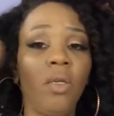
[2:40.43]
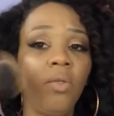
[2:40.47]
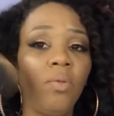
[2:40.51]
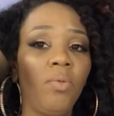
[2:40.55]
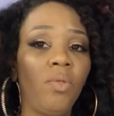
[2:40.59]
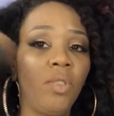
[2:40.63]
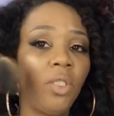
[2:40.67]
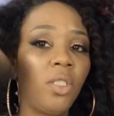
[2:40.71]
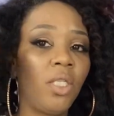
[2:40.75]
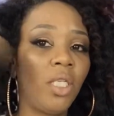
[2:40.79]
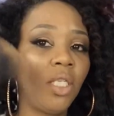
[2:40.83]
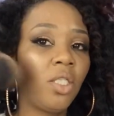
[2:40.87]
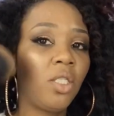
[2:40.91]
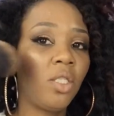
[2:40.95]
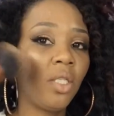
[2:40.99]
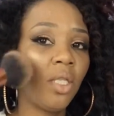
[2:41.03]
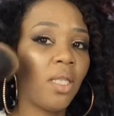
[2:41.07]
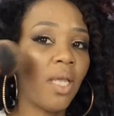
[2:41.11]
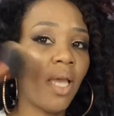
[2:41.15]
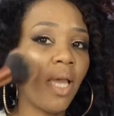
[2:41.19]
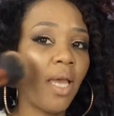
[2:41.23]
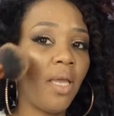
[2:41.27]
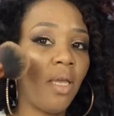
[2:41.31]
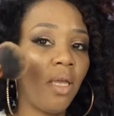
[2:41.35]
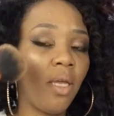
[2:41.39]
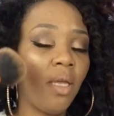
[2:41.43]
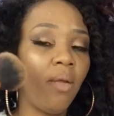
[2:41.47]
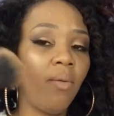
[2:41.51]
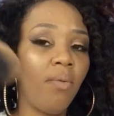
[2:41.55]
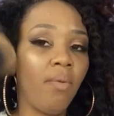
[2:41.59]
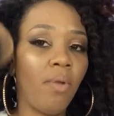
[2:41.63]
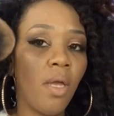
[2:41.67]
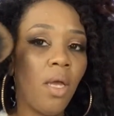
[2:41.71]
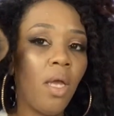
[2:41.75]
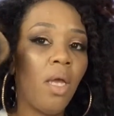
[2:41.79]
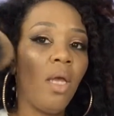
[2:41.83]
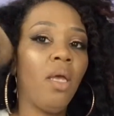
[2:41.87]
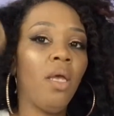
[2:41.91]
just so that it could
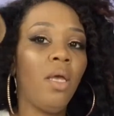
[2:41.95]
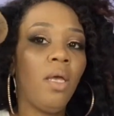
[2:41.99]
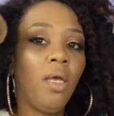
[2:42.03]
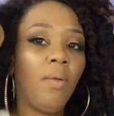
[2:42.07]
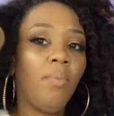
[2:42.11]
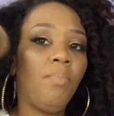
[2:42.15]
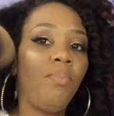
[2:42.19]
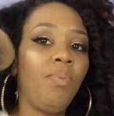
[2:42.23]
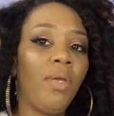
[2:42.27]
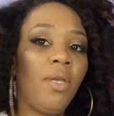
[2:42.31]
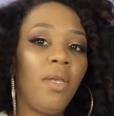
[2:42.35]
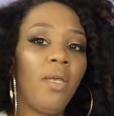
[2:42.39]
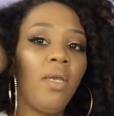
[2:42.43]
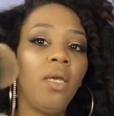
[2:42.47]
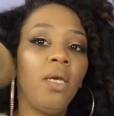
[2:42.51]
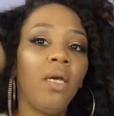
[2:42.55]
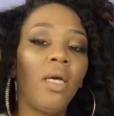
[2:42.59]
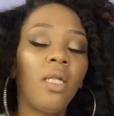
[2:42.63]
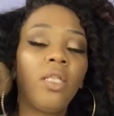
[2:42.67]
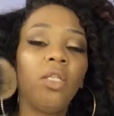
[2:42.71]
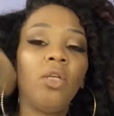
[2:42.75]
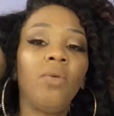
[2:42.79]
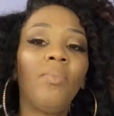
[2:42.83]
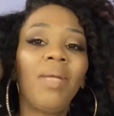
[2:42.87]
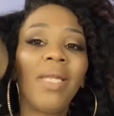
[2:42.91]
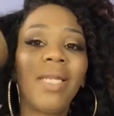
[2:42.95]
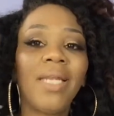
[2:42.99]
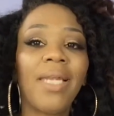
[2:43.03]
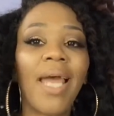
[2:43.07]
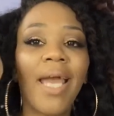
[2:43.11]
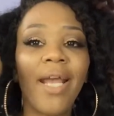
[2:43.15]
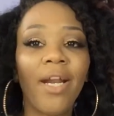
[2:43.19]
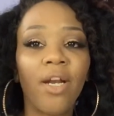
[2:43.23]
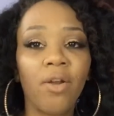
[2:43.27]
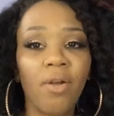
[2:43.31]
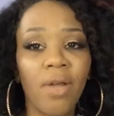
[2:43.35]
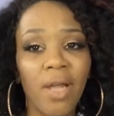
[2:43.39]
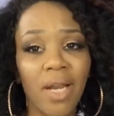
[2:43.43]
be a little bit
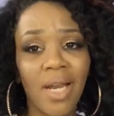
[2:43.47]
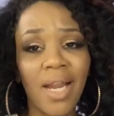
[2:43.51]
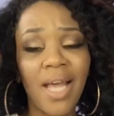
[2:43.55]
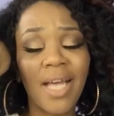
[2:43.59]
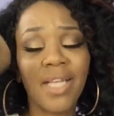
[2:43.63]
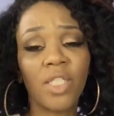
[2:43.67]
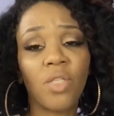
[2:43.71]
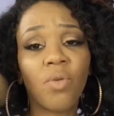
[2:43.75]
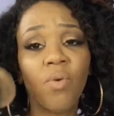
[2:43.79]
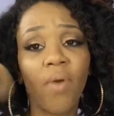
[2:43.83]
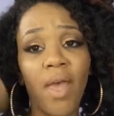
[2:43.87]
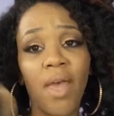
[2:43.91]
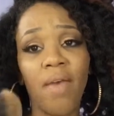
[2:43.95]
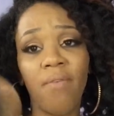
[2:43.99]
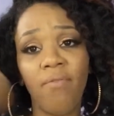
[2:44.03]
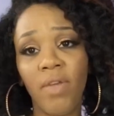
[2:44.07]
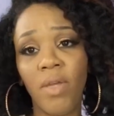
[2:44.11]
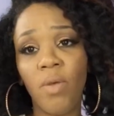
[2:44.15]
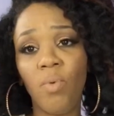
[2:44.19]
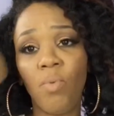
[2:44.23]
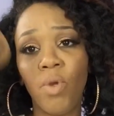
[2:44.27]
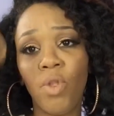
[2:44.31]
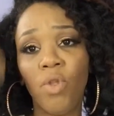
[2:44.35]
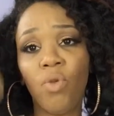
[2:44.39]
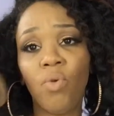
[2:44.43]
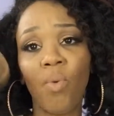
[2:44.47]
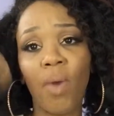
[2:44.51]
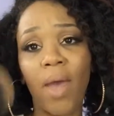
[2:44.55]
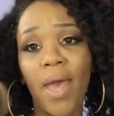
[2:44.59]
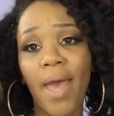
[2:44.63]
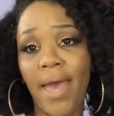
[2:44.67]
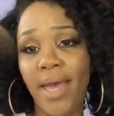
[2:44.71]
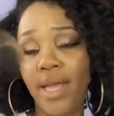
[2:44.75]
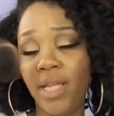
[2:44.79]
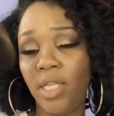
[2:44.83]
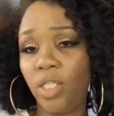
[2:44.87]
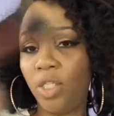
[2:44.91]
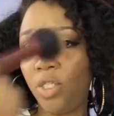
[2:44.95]
lighter and not so heavy when you
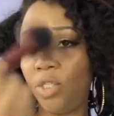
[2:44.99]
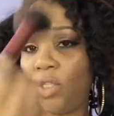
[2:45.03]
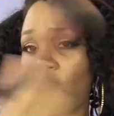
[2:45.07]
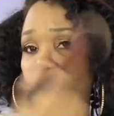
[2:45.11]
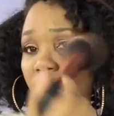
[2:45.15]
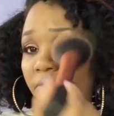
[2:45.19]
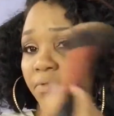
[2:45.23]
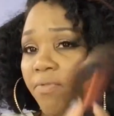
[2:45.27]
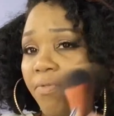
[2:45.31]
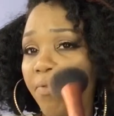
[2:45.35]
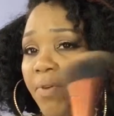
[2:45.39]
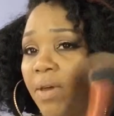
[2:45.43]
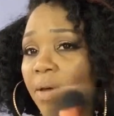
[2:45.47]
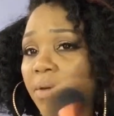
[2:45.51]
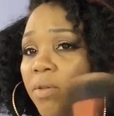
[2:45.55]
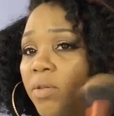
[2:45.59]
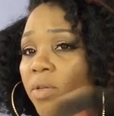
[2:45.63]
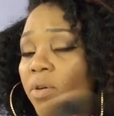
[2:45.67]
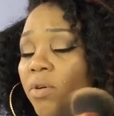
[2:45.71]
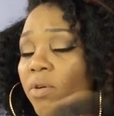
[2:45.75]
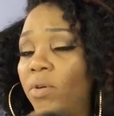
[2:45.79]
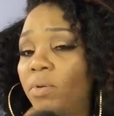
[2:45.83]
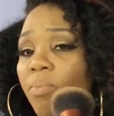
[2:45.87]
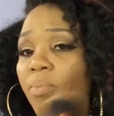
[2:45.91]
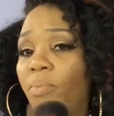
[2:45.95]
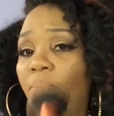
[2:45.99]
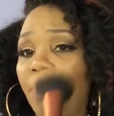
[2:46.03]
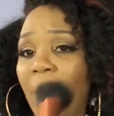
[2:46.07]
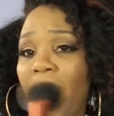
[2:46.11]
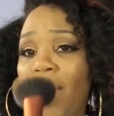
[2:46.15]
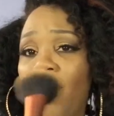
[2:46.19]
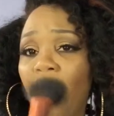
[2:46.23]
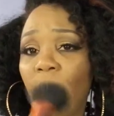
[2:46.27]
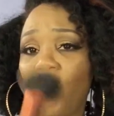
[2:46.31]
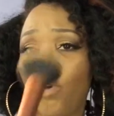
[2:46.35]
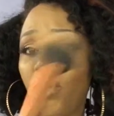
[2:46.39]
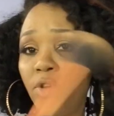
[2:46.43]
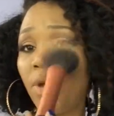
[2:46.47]
add your
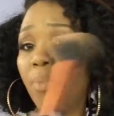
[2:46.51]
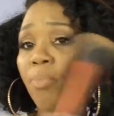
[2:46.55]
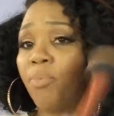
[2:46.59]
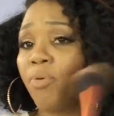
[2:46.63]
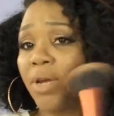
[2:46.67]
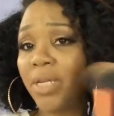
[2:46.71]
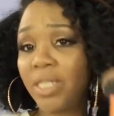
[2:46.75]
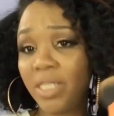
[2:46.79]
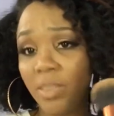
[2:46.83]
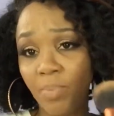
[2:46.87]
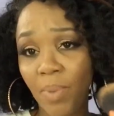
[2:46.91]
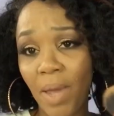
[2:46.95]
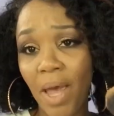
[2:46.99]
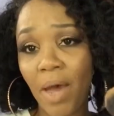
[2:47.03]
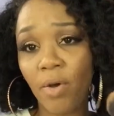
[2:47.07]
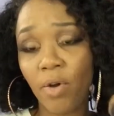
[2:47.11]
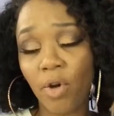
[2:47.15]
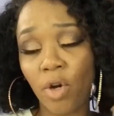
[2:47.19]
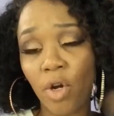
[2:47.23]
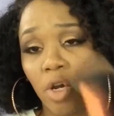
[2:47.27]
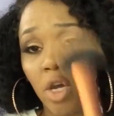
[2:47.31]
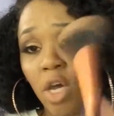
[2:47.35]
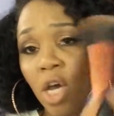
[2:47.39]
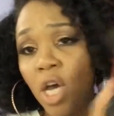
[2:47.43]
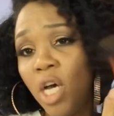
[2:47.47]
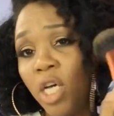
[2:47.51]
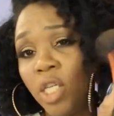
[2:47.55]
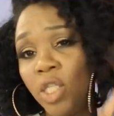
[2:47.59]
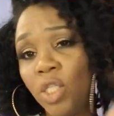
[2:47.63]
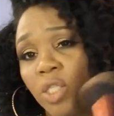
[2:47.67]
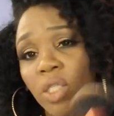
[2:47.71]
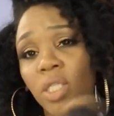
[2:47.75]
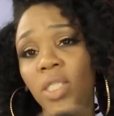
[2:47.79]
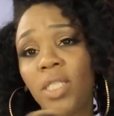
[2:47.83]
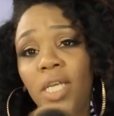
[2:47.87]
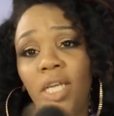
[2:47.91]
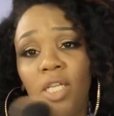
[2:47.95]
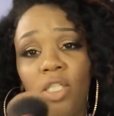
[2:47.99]
powder, your pressed powder,
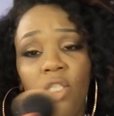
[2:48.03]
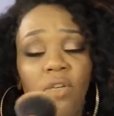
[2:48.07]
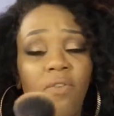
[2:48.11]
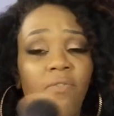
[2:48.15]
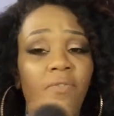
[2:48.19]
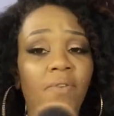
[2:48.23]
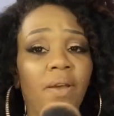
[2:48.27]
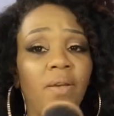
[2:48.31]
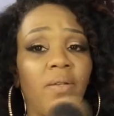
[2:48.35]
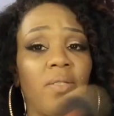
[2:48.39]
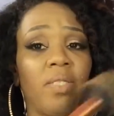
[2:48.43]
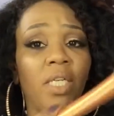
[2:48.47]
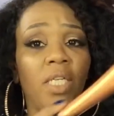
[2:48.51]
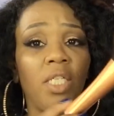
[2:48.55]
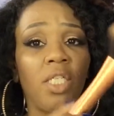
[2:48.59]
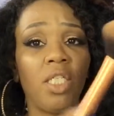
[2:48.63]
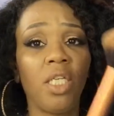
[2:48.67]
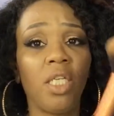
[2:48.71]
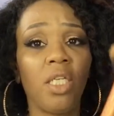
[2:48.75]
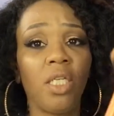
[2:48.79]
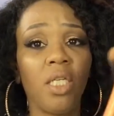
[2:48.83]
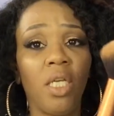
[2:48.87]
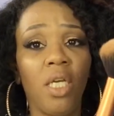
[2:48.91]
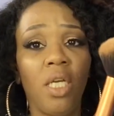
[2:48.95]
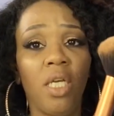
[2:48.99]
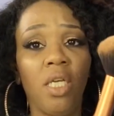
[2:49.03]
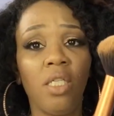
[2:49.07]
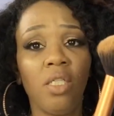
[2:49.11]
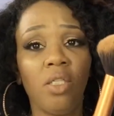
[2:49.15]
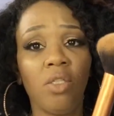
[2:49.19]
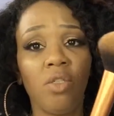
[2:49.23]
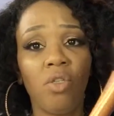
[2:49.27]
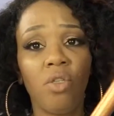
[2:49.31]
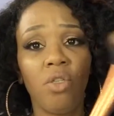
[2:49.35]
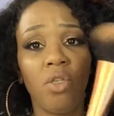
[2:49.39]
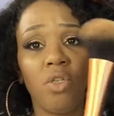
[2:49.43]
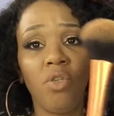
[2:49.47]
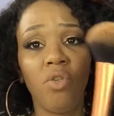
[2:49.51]
to set your foundation.
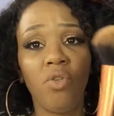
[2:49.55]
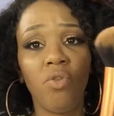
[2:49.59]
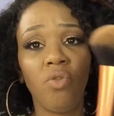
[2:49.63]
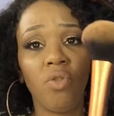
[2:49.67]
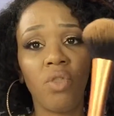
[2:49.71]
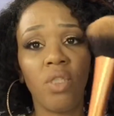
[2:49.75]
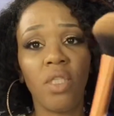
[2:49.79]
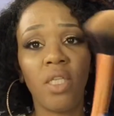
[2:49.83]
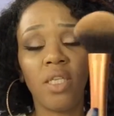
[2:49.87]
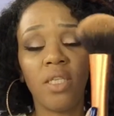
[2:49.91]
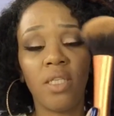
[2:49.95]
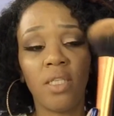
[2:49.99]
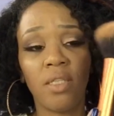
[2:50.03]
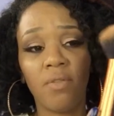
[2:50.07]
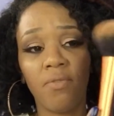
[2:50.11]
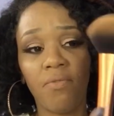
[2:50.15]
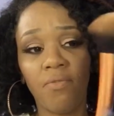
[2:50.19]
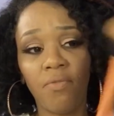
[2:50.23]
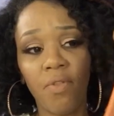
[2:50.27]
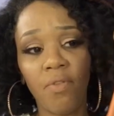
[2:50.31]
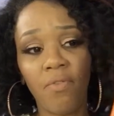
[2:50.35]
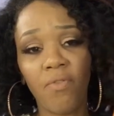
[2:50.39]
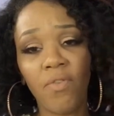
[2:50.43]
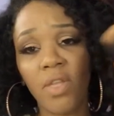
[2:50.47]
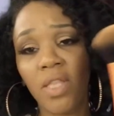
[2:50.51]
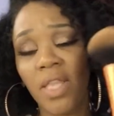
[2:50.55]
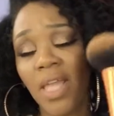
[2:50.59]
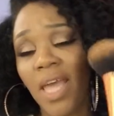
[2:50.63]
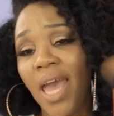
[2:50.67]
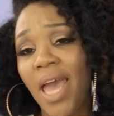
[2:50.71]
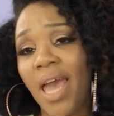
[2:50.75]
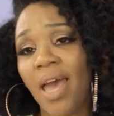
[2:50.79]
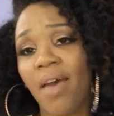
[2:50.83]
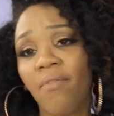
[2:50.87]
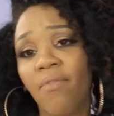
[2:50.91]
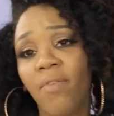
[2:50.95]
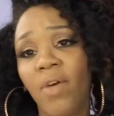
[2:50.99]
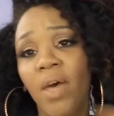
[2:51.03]
So you can use this fluffy.
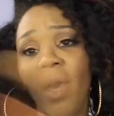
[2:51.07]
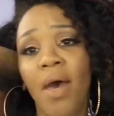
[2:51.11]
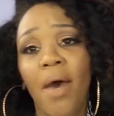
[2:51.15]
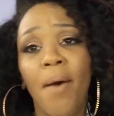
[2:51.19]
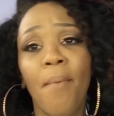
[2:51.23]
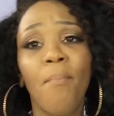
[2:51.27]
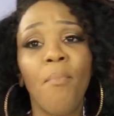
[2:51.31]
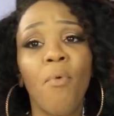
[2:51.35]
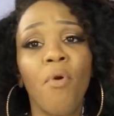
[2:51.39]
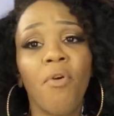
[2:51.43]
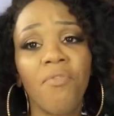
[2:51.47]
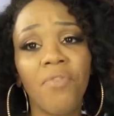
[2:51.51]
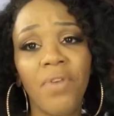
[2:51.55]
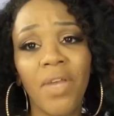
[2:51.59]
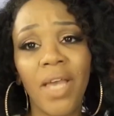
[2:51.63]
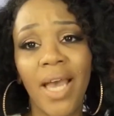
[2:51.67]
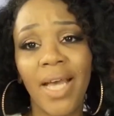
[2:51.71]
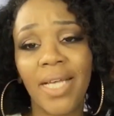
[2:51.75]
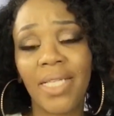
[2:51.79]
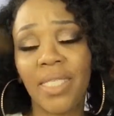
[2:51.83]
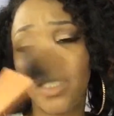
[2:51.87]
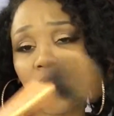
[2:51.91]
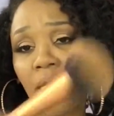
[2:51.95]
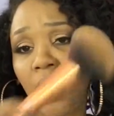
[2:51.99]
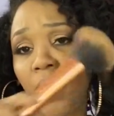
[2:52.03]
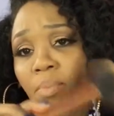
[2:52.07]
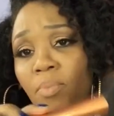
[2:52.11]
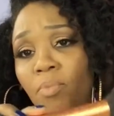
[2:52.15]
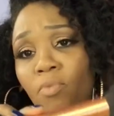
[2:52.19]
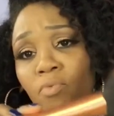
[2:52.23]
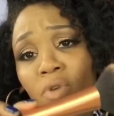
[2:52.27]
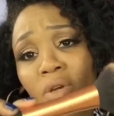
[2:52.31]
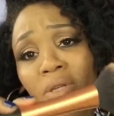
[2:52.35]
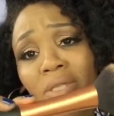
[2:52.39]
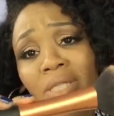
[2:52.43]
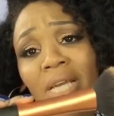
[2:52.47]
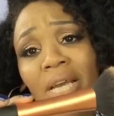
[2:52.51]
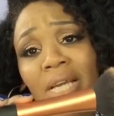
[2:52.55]
Morphe has some.
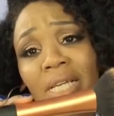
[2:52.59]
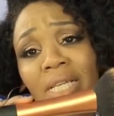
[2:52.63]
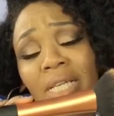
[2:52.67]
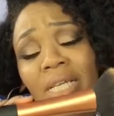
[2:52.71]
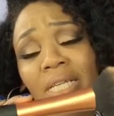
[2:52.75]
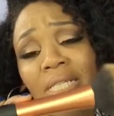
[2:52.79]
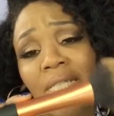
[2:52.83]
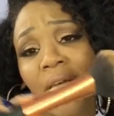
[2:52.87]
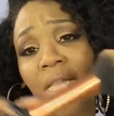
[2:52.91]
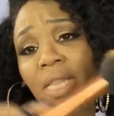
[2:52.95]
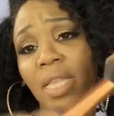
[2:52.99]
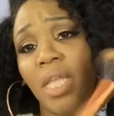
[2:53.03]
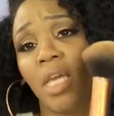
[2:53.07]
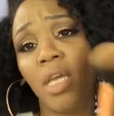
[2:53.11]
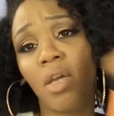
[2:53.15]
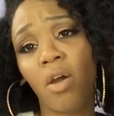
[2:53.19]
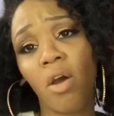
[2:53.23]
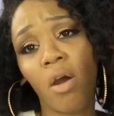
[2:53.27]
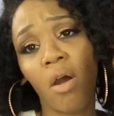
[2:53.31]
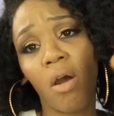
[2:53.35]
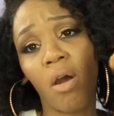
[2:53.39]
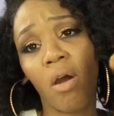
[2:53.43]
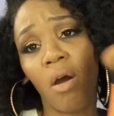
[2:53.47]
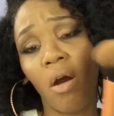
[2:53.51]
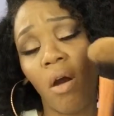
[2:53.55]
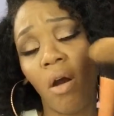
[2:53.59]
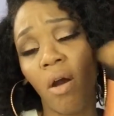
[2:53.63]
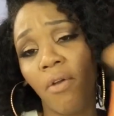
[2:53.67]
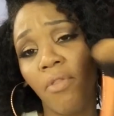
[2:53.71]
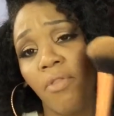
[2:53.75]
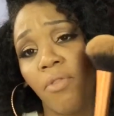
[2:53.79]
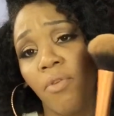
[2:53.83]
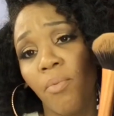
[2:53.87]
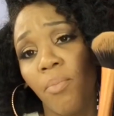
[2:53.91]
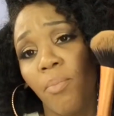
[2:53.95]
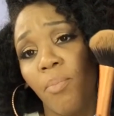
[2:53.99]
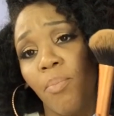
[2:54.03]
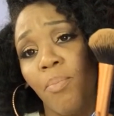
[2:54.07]
Real Techniques, I think, are
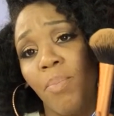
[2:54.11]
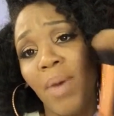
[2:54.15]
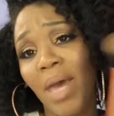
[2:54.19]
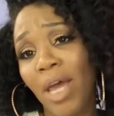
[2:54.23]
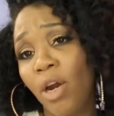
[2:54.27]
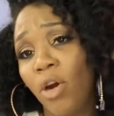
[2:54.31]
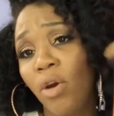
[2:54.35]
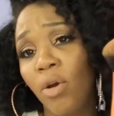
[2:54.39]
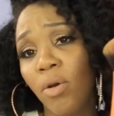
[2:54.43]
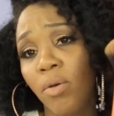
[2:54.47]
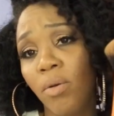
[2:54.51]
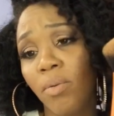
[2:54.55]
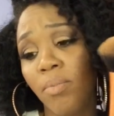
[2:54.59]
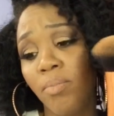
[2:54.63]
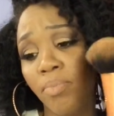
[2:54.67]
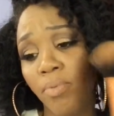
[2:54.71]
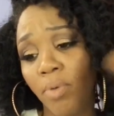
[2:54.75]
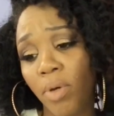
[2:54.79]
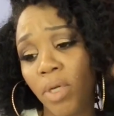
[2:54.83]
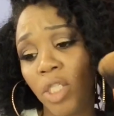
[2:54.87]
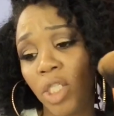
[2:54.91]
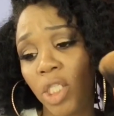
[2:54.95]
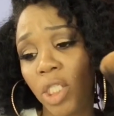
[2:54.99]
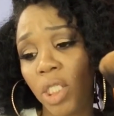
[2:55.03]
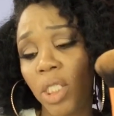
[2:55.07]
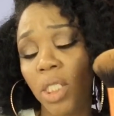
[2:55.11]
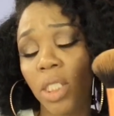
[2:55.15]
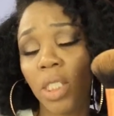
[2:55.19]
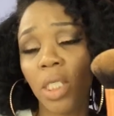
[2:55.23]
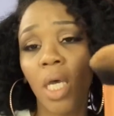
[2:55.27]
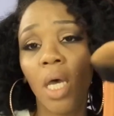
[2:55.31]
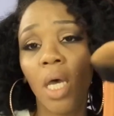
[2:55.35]
the better brushes,